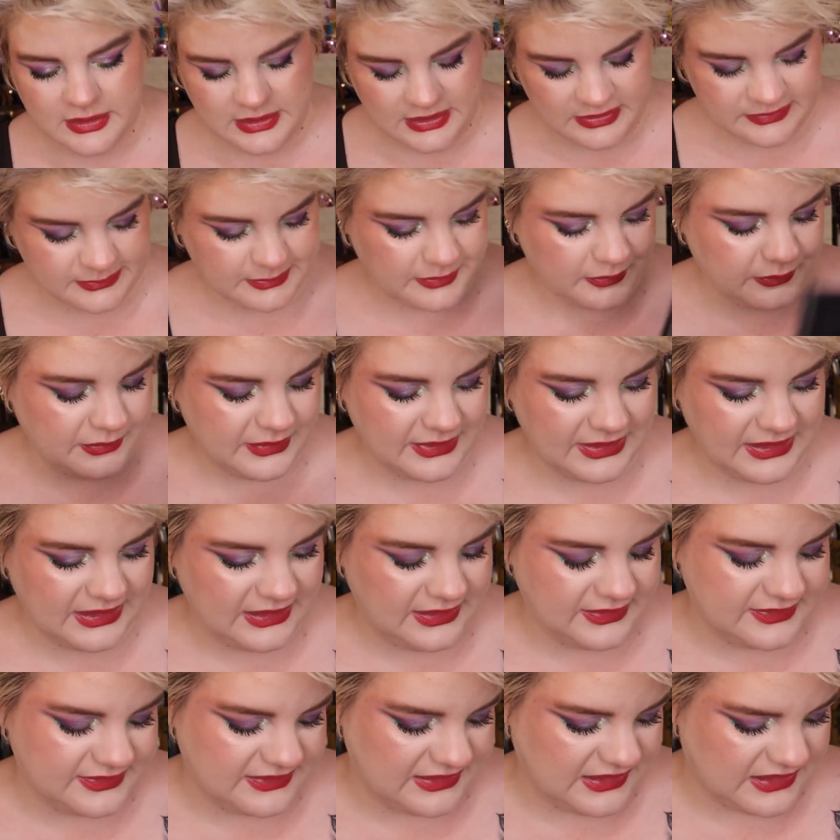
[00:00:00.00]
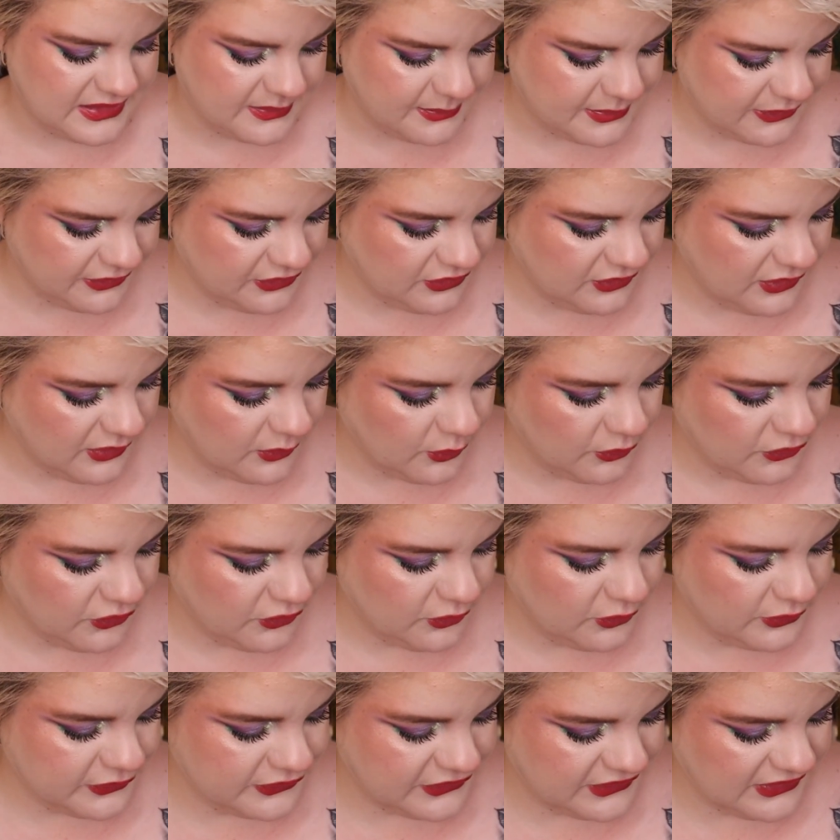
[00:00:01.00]
It's been really easy. I've been
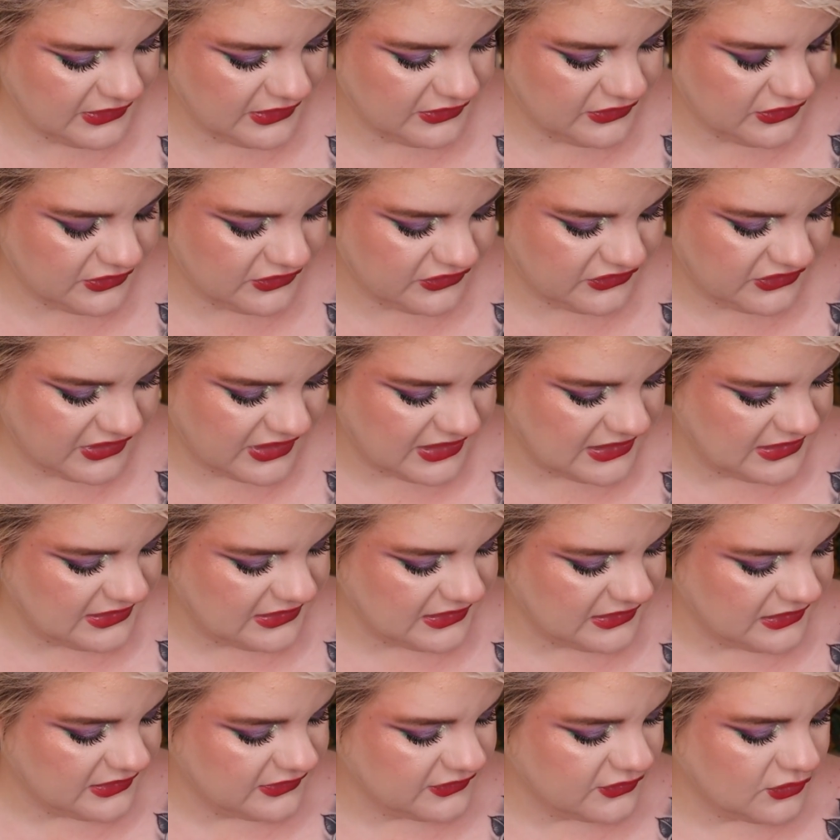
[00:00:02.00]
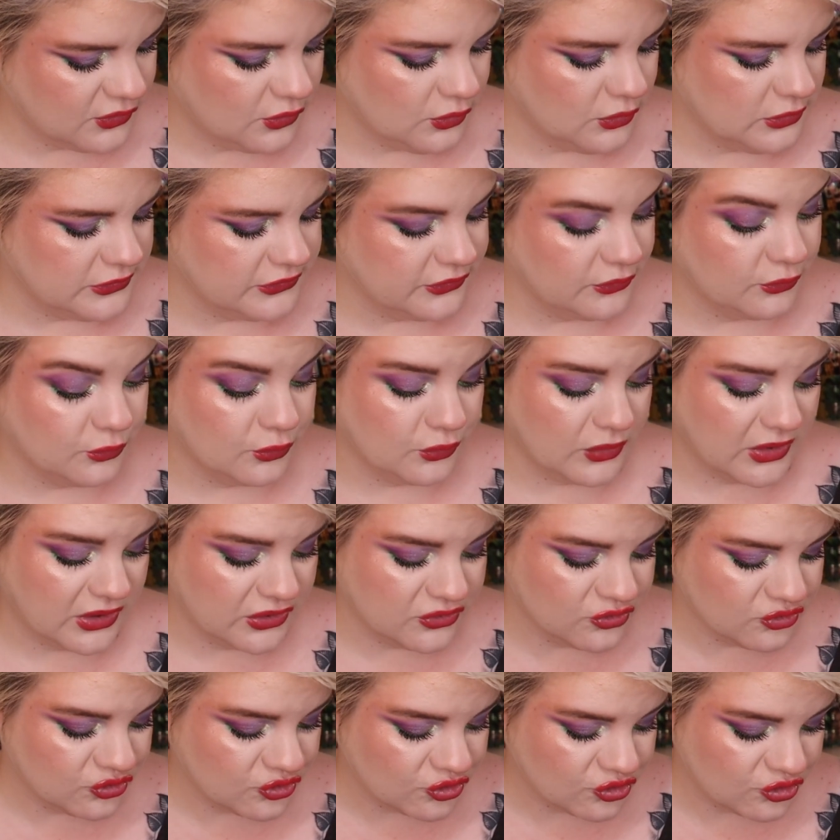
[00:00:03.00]
using the shade, and it's called
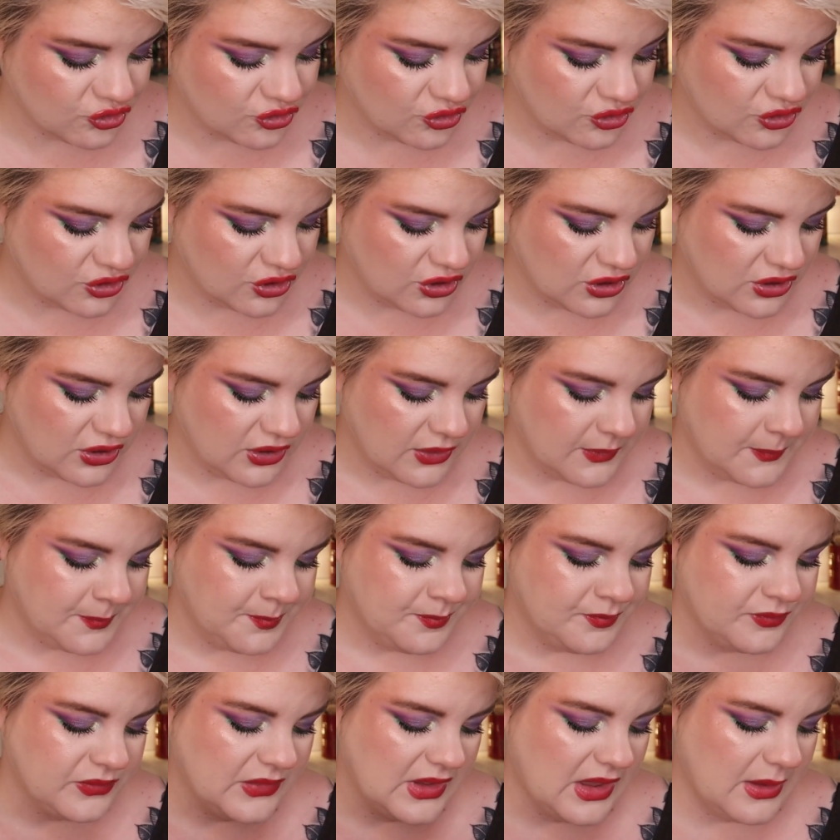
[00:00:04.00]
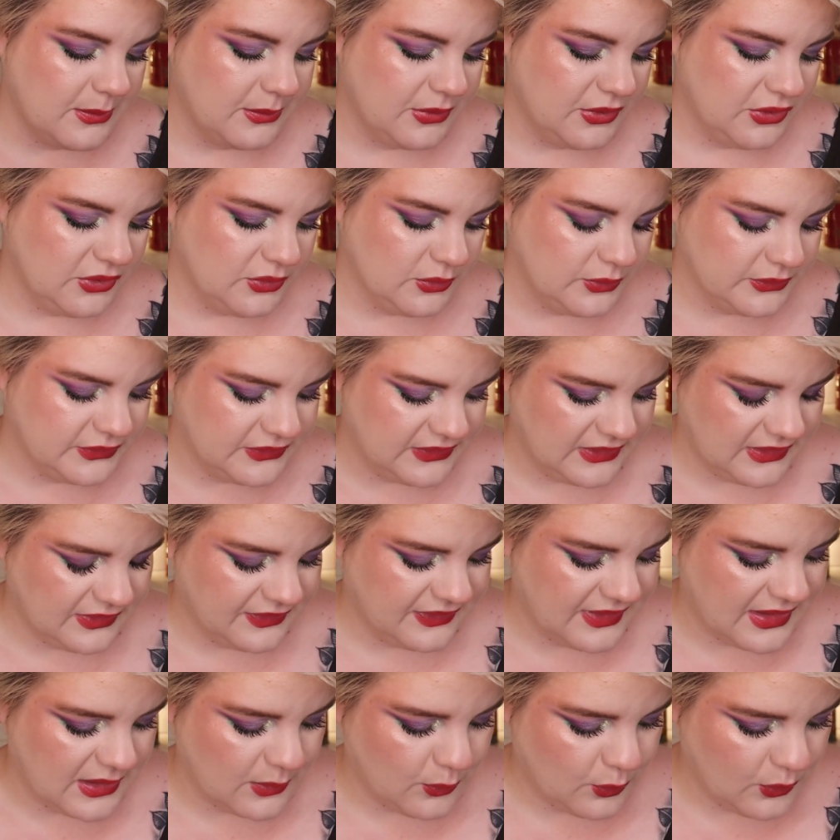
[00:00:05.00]
Grunge. I've been
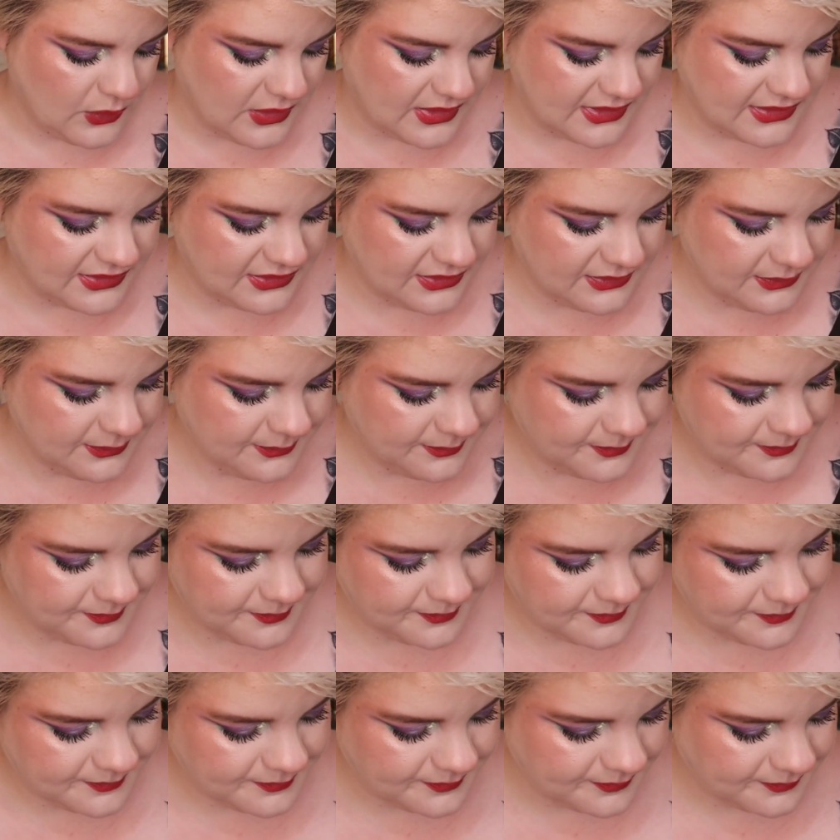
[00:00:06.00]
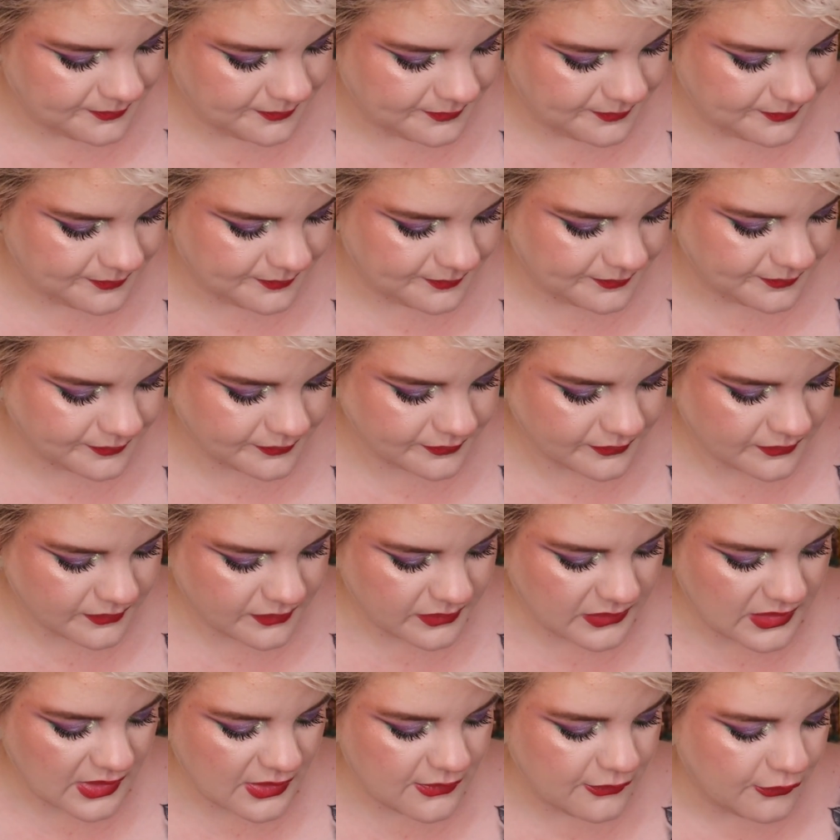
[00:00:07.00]
using that one
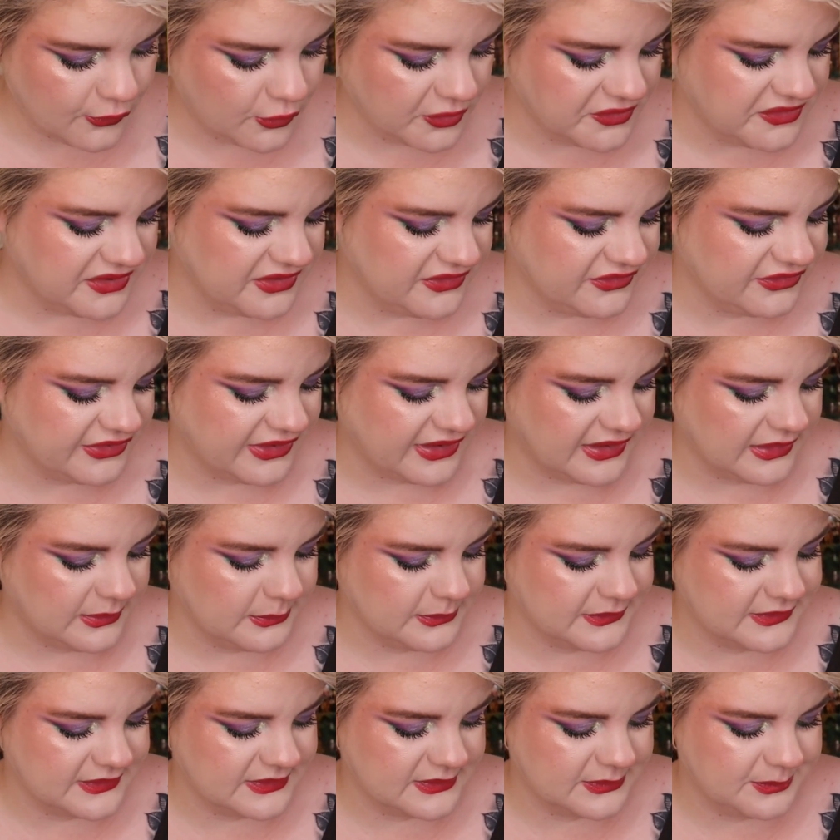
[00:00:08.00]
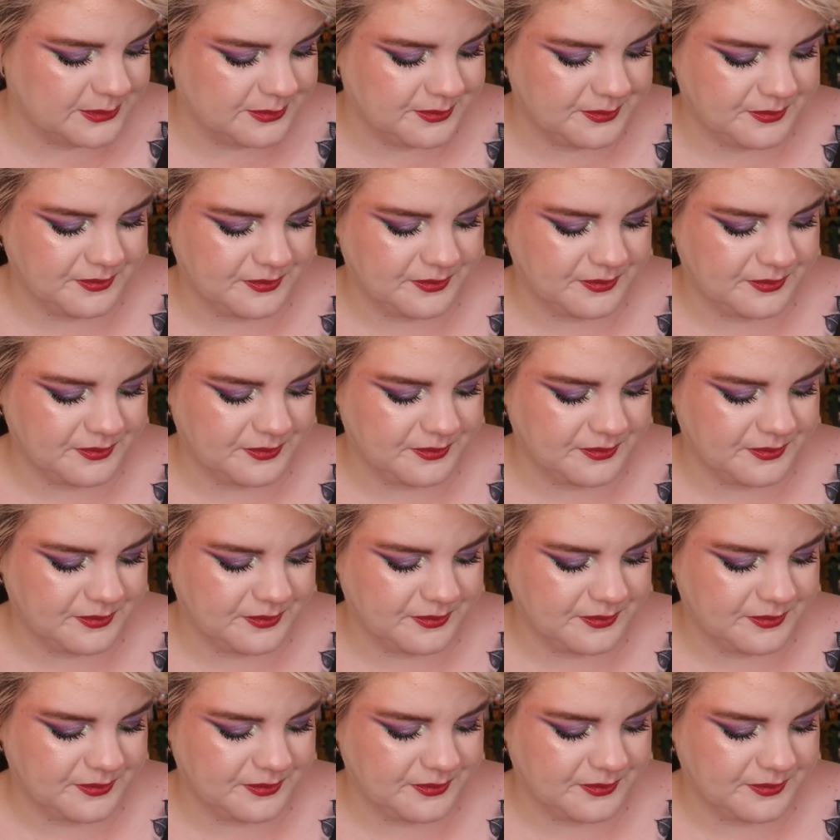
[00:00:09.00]
14 times,